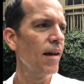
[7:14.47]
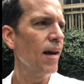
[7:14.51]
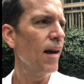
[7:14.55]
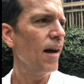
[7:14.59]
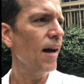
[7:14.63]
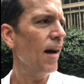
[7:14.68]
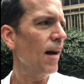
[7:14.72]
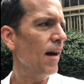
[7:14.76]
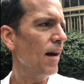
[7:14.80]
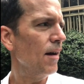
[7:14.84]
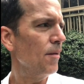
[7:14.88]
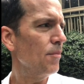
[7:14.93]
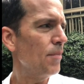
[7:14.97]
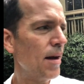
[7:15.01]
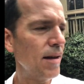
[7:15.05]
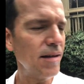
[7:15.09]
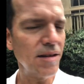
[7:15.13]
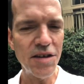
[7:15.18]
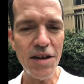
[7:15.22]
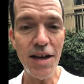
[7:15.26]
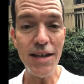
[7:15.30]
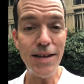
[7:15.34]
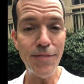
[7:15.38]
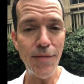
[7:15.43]

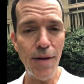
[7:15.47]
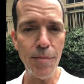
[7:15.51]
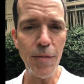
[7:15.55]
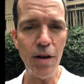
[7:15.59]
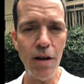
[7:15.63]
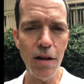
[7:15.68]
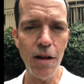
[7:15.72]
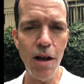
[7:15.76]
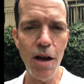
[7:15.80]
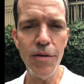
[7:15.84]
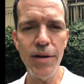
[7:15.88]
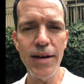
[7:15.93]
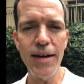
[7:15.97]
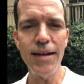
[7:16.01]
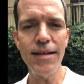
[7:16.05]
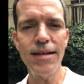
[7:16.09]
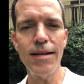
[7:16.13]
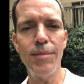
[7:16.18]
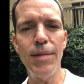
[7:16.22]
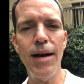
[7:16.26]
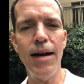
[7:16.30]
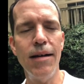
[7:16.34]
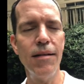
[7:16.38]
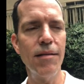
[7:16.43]
Apologize if I'm glowing. It's
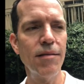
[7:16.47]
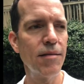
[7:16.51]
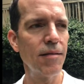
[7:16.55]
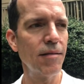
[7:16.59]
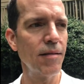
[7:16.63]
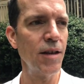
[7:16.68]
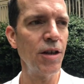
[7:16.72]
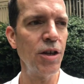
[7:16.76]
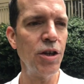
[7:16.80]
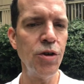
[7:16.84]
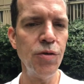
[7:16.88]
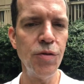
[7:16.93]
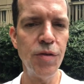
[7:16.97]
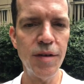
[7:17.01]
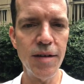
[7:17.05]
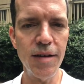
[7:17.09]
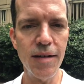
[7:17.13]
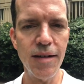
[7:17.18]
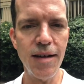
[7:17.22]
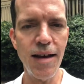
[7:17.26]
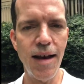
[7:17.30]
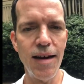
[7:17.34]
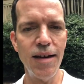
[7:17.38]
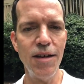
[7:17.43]
about
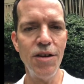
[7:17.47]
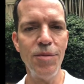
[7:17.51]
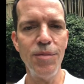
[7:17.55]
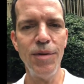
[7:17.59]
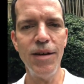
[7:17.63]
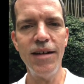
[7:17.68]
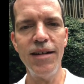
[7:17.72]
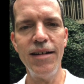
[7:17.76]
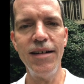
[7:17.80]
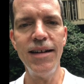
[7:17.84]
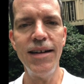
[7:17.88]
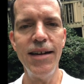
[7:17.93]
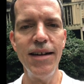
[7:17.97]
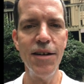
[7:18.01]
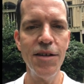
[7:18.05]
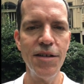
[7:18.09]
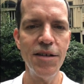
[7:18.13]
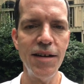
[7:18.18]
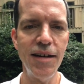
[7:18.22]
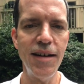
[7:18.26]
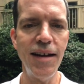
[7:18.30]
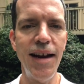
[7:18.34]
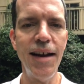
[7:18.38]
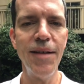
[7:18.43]
Houston kind of humidity here
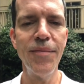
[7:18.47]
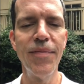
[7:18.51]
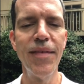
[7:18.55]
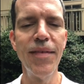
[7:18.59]
today.